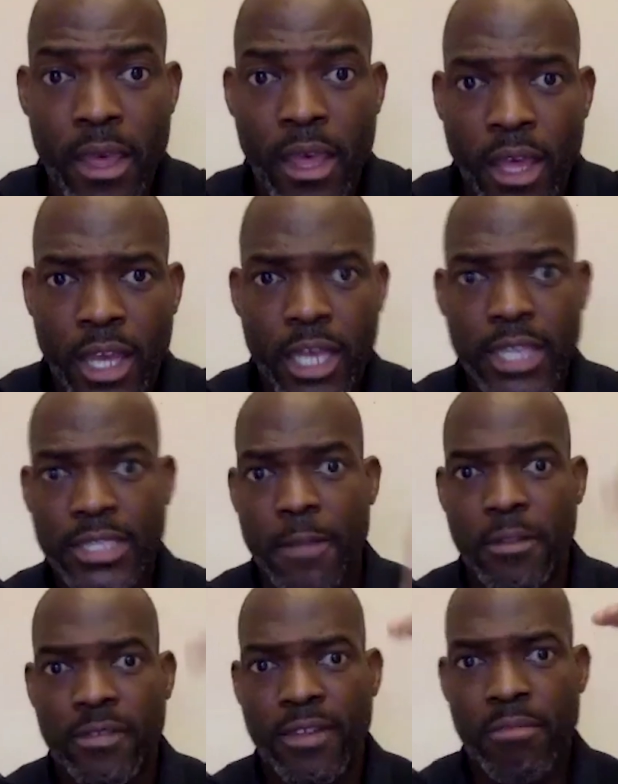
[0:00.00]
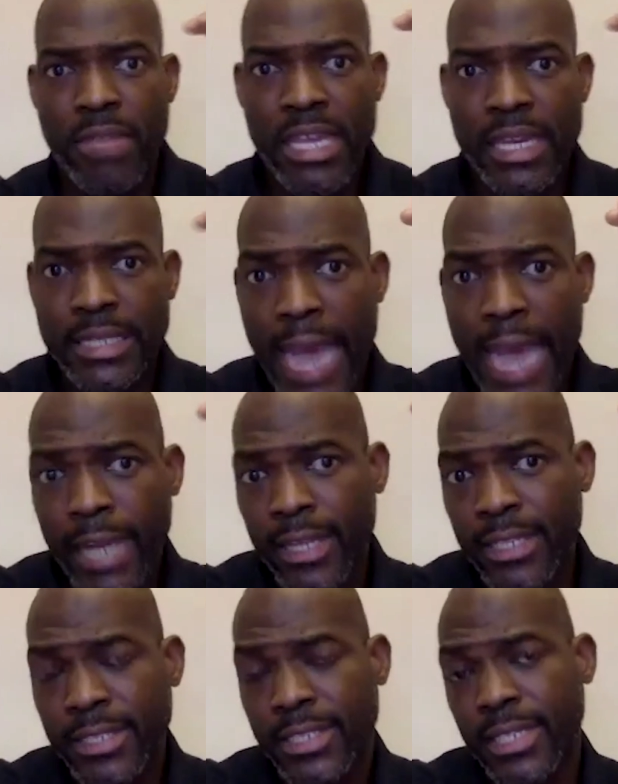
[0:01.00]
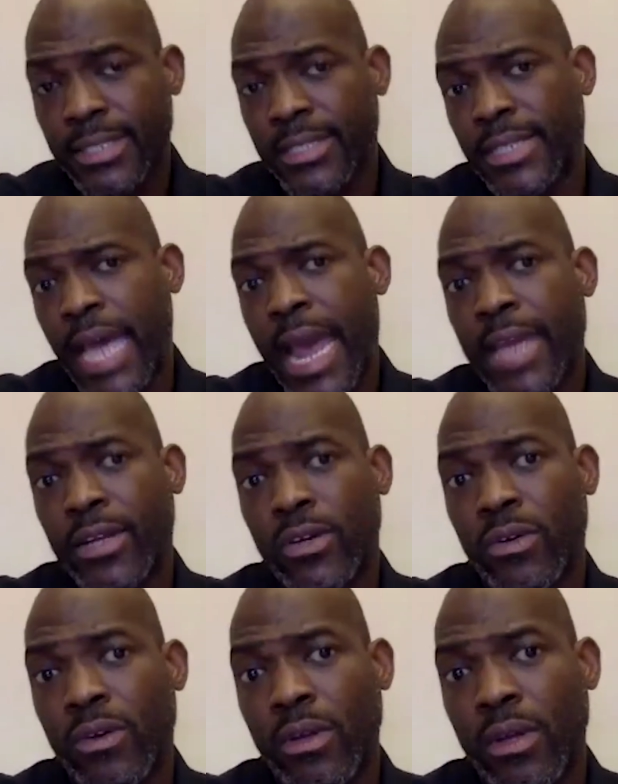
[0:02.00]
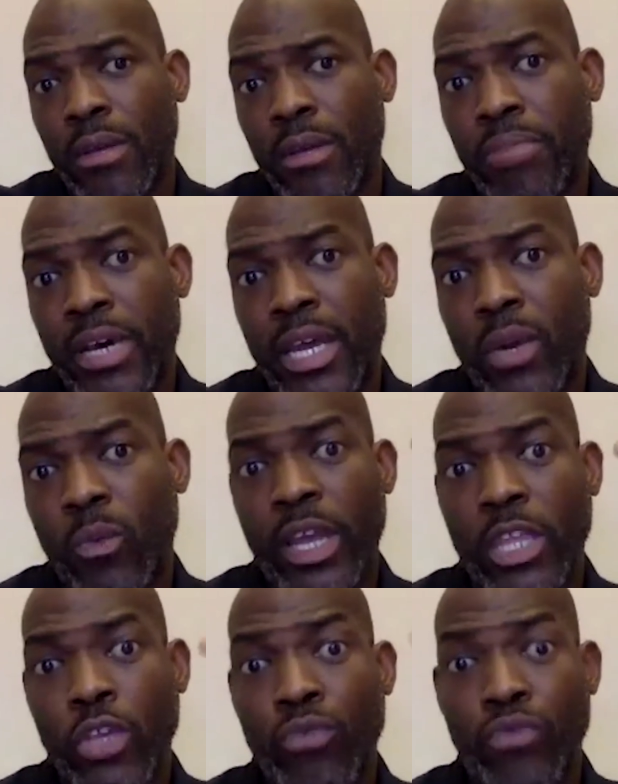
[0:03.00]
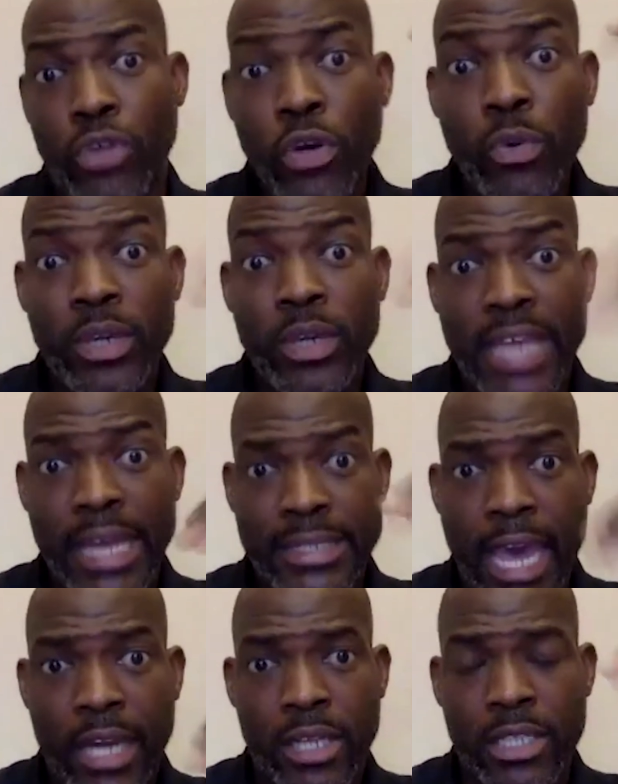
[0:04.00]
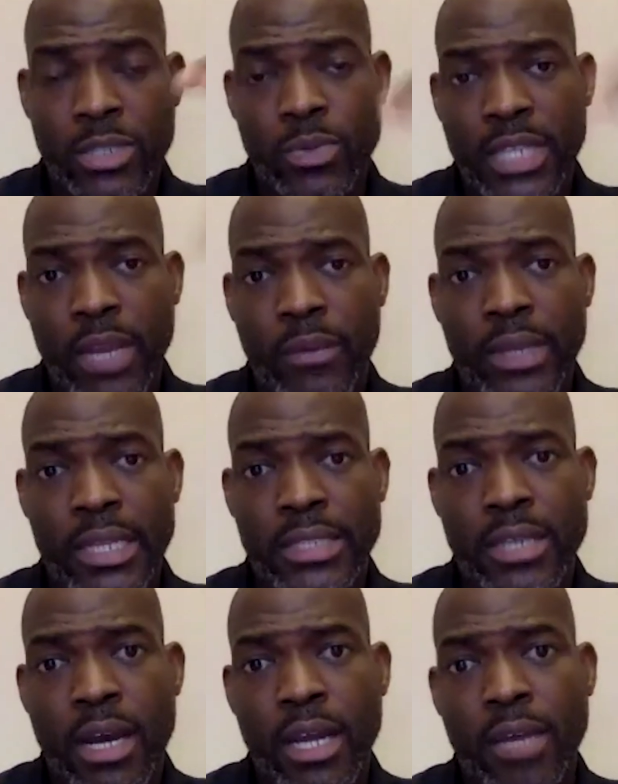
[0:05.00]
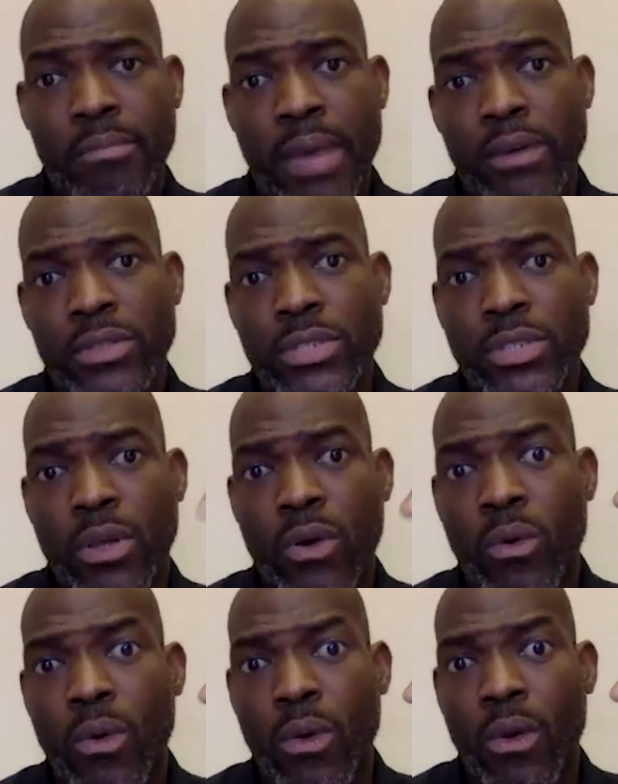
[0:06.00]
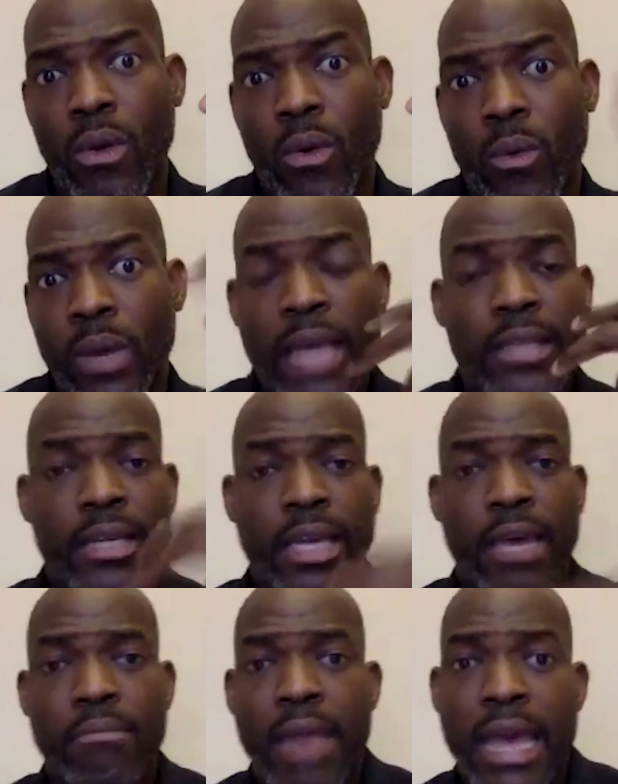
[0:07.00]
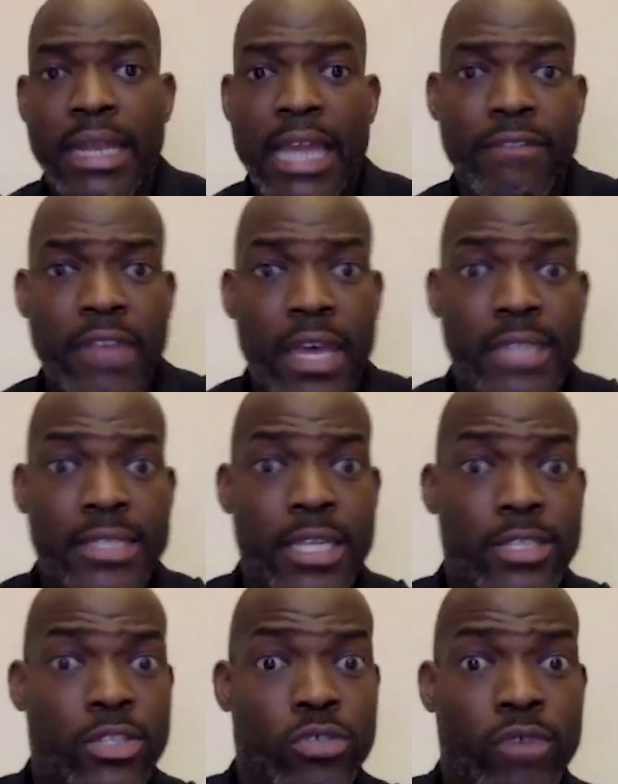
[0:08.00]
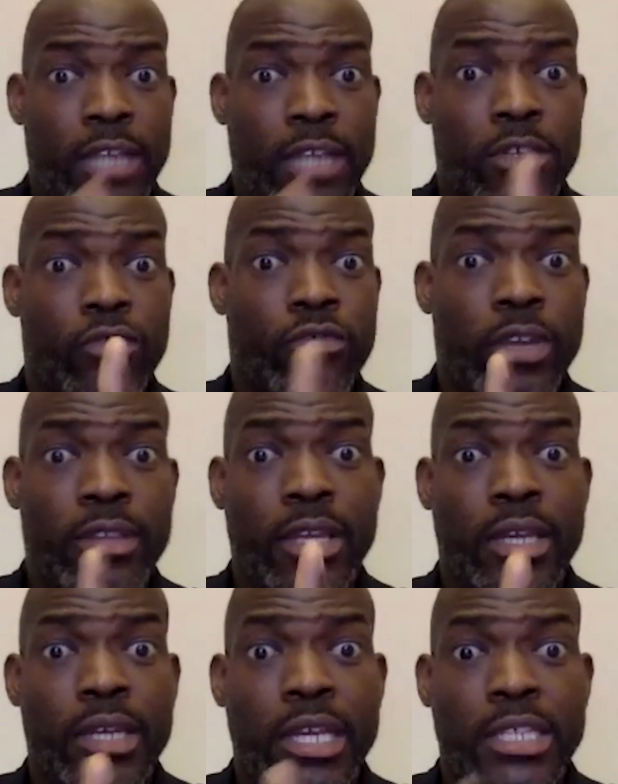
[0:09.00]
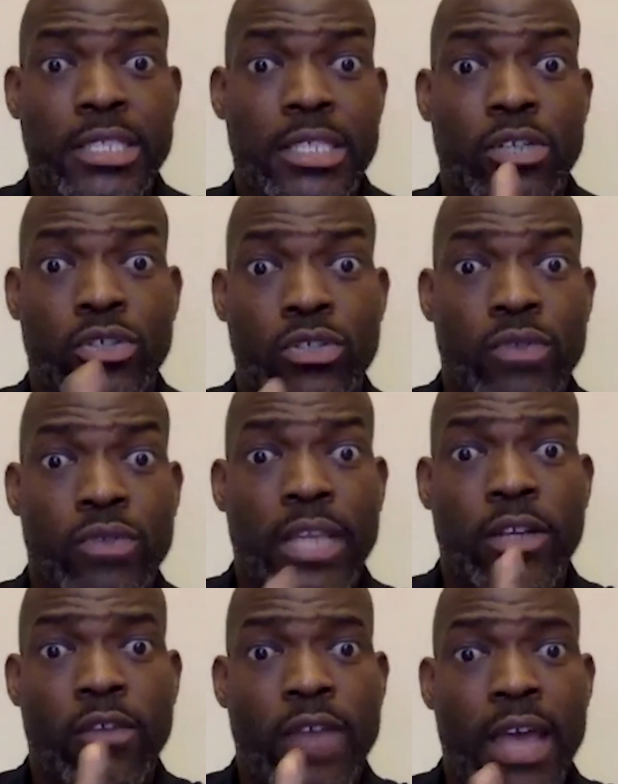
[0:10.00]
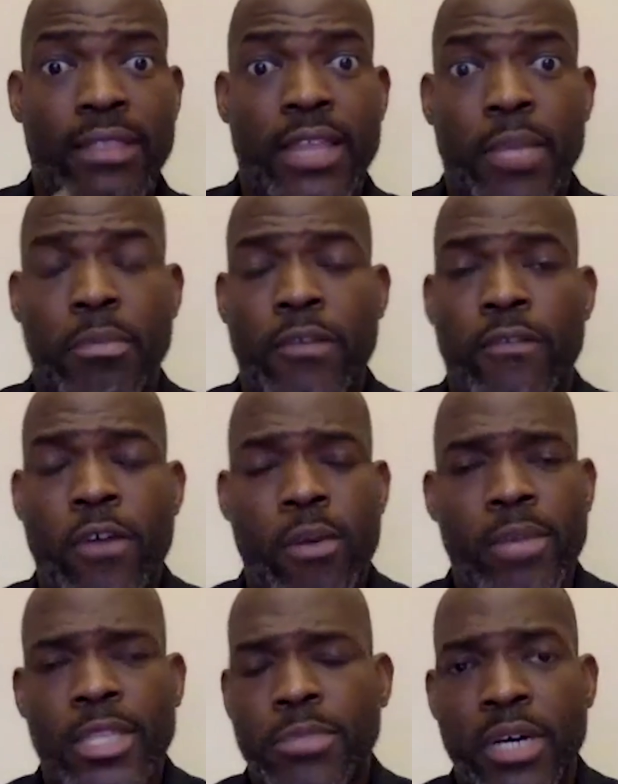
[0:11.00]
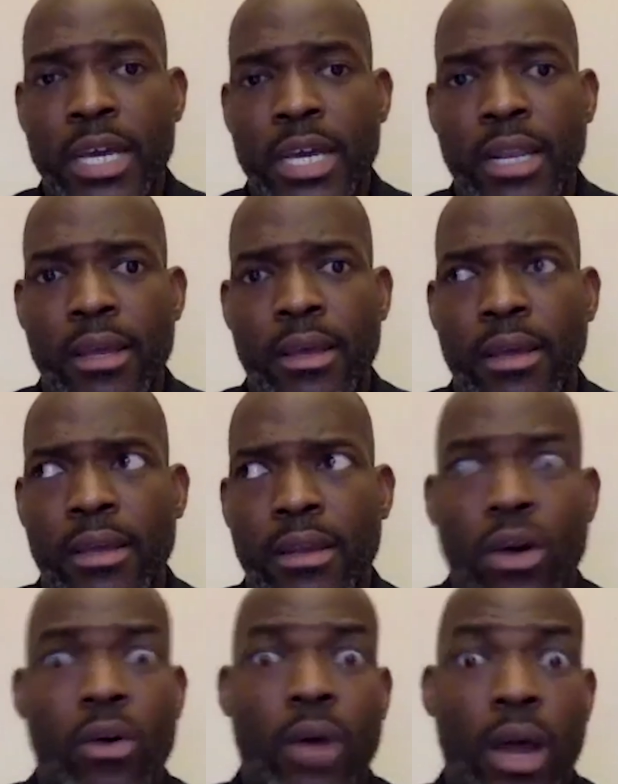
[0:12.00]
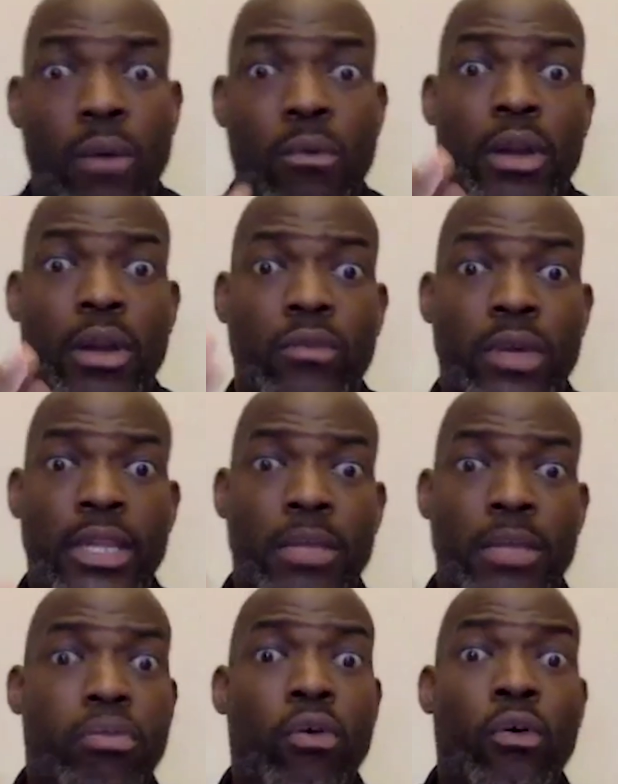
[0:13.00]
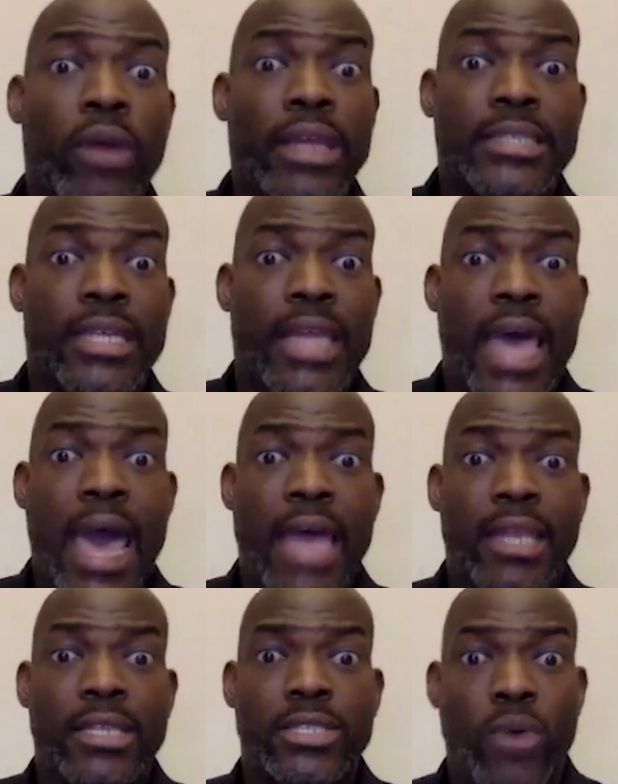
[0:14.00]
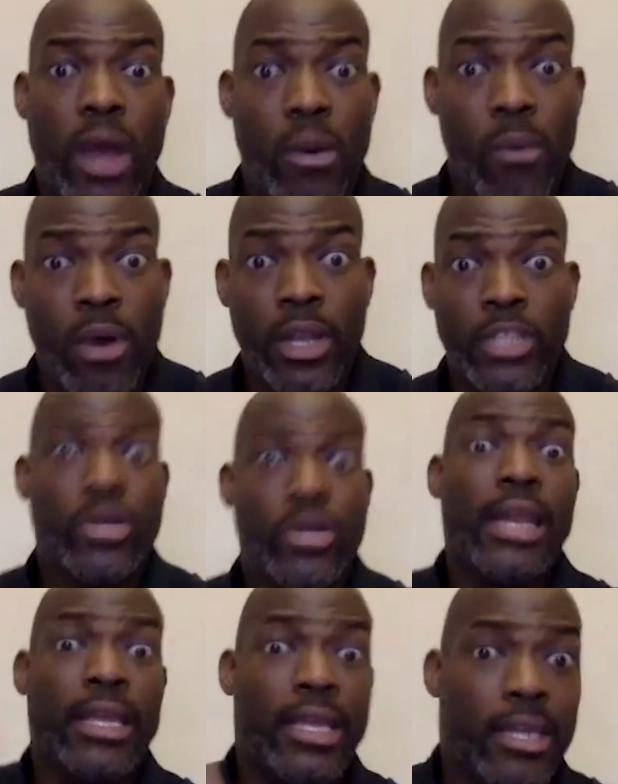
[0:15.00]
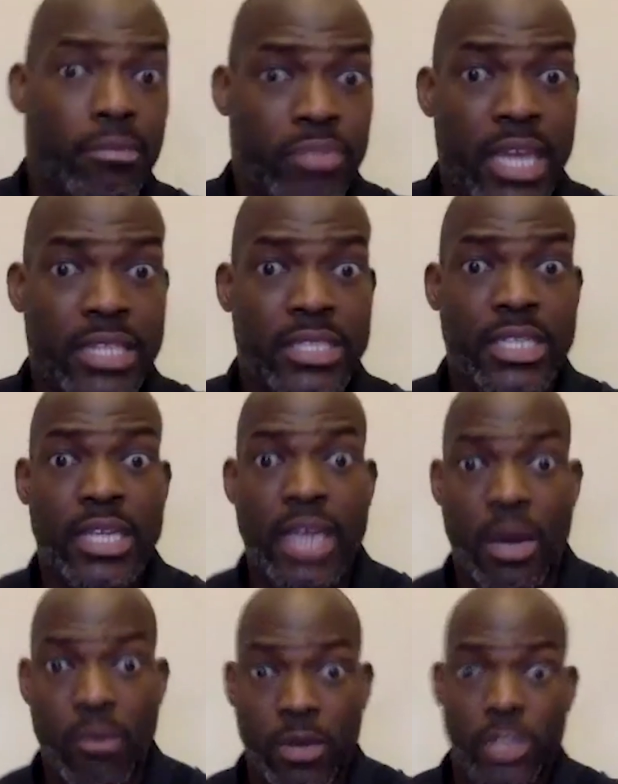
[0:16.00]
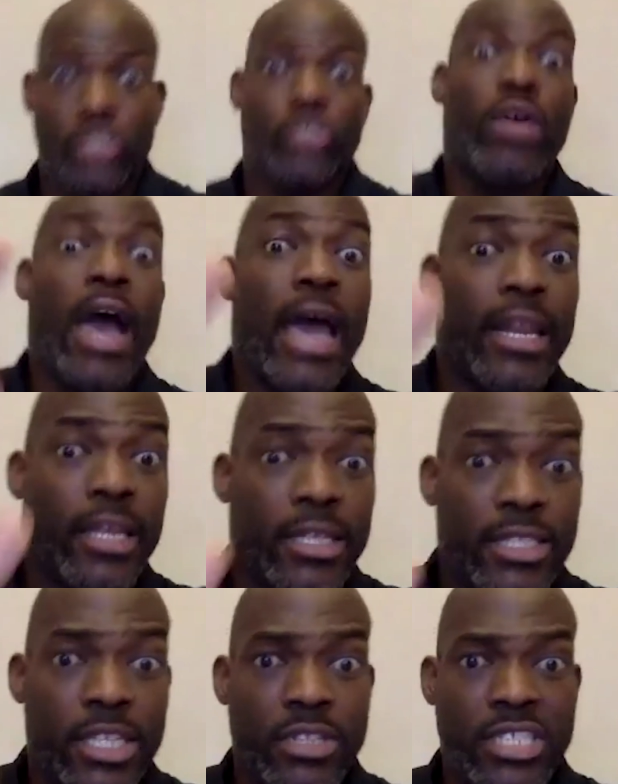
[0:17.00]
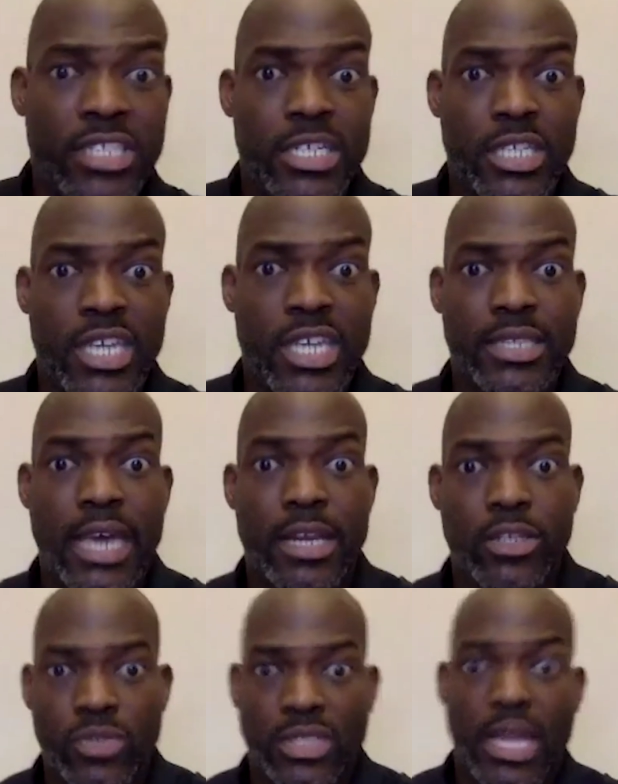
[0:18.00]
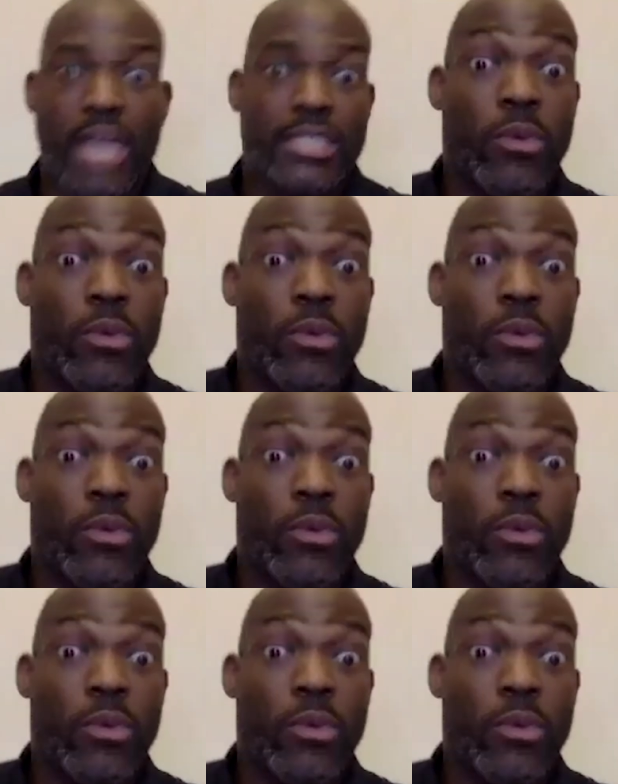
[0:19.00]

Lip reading: Because to me, a title is just a title, but what you do with that title is what they really talk about. So when I look at my life, yeah, it says Director of Strength and Conditioning or Director of Athletic Performance, but no, I want to really pour into that. So I want to try to get a PhD. I want to try to continue to teach kids how to do stocks.